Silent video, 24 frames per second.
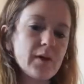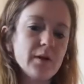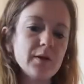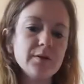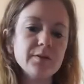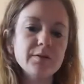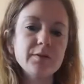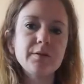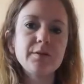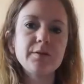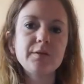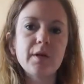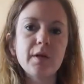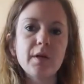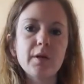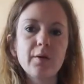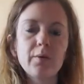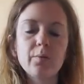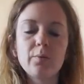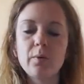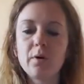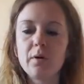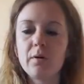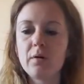
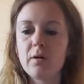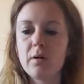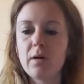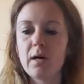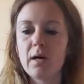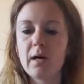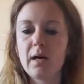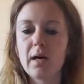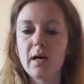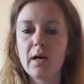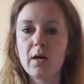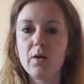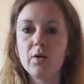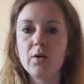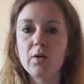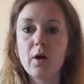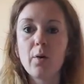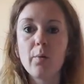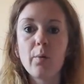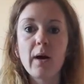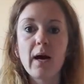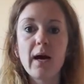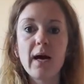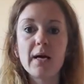So I'll
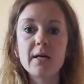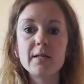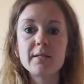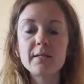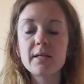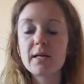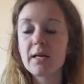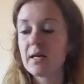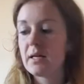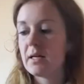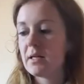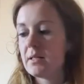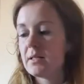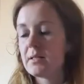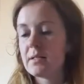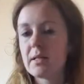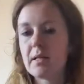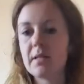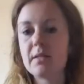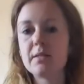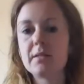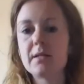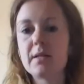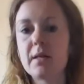go ahead and
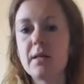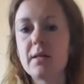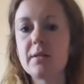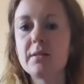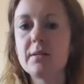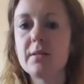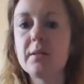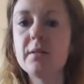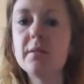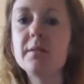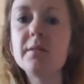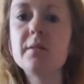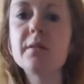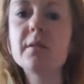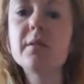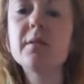get started.